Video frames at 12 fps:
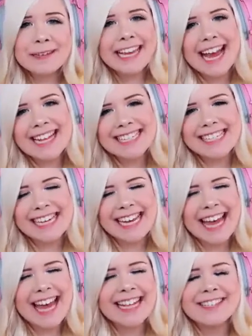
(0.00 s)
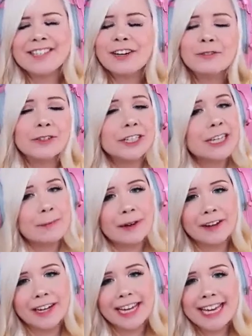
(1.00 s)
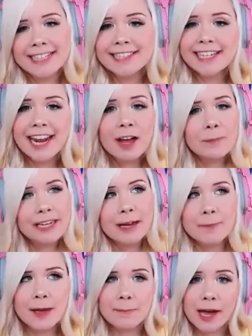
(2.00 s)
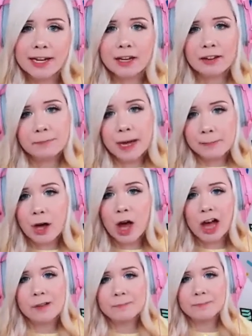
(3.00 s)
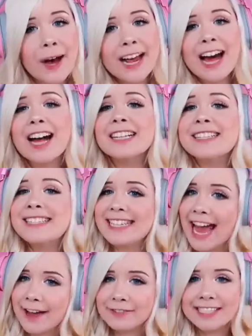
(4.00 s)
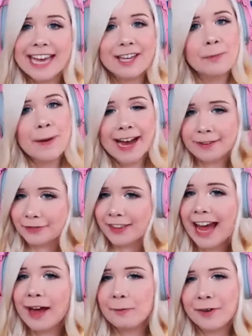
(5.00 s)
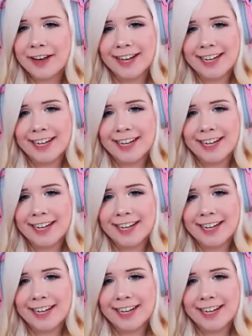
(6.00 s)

If you choose pets and click on the star while not holding them, you'll be able to equip those creatures with items. The bear pet